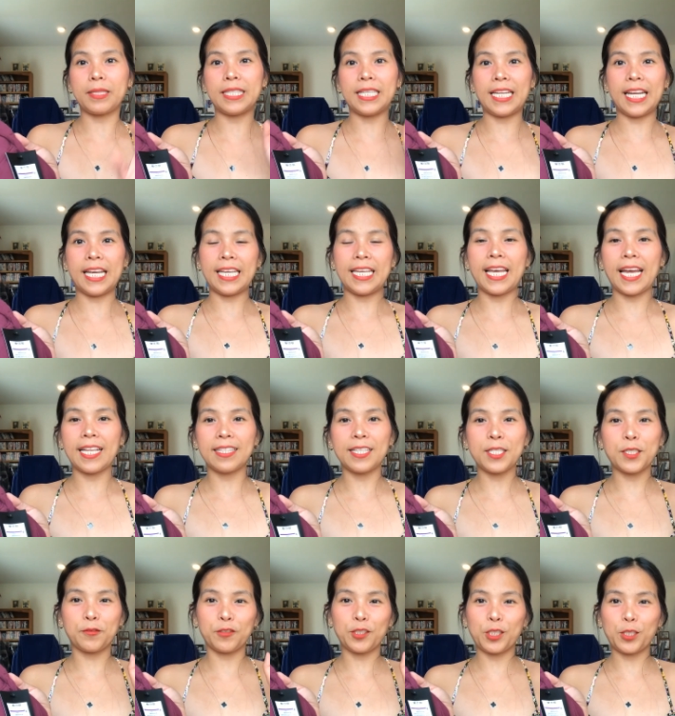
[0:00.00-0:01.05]
but then I got
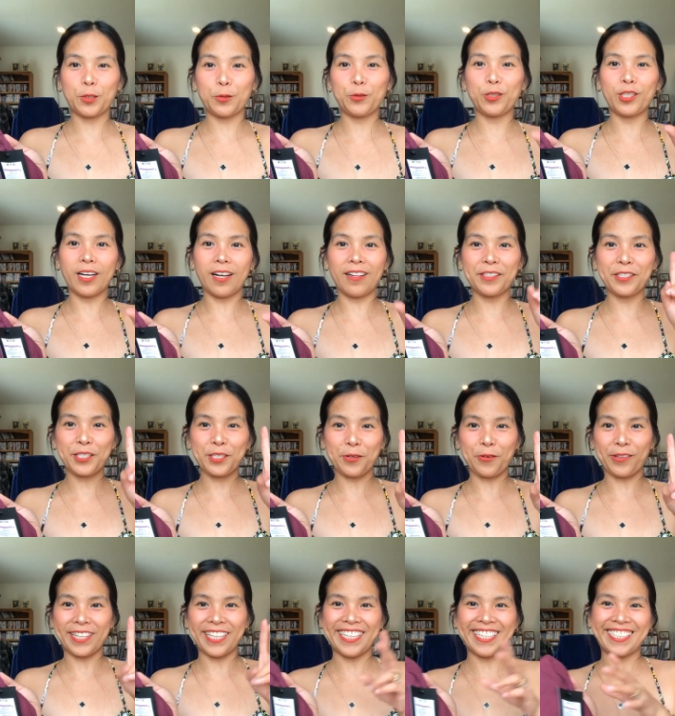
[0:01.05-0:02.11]
this for two dollars
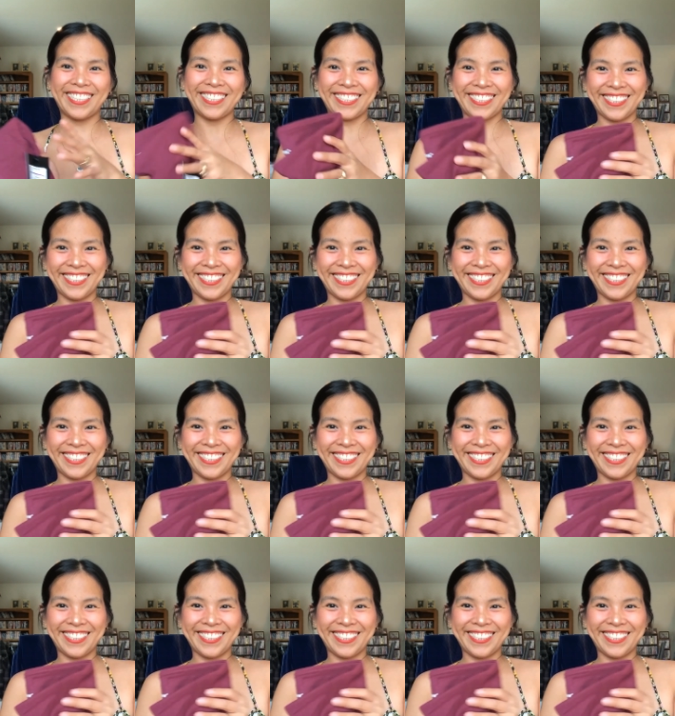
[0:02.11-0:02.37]
only.